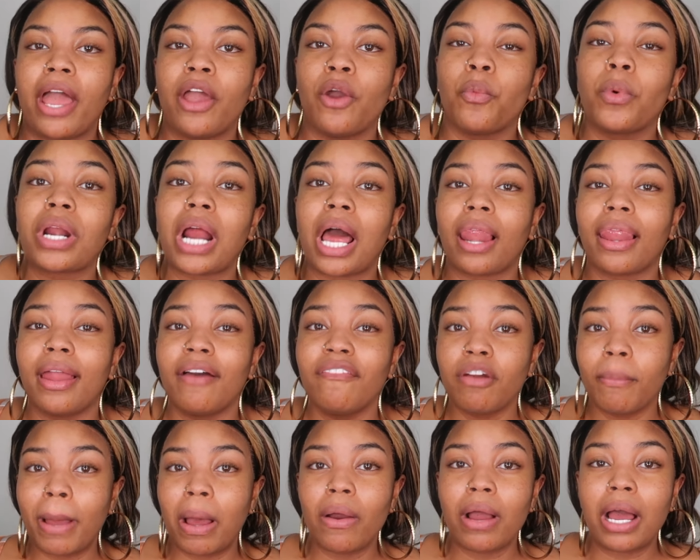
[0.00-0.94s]
what I love
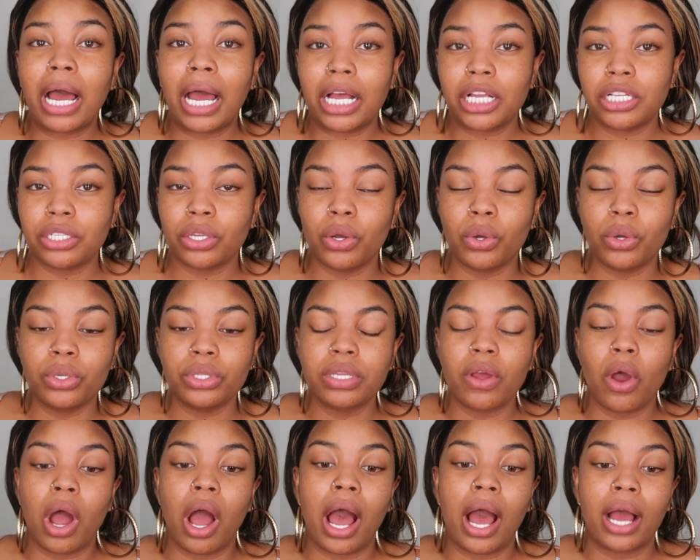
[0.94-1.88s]
about Costco's
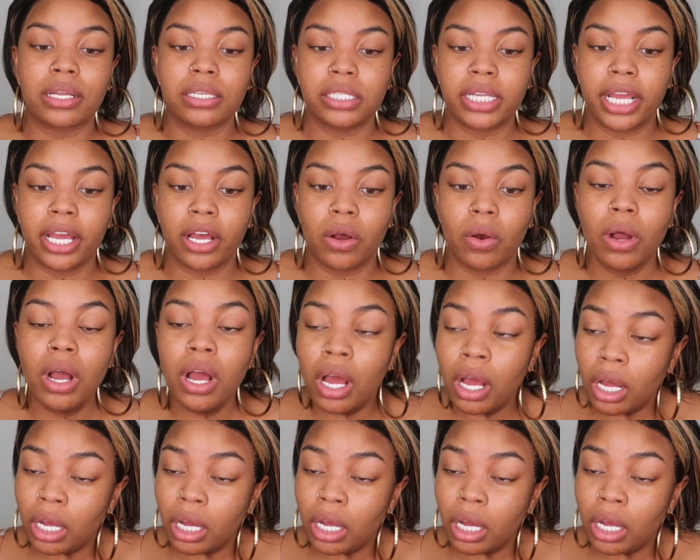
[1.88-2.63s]
oxtail,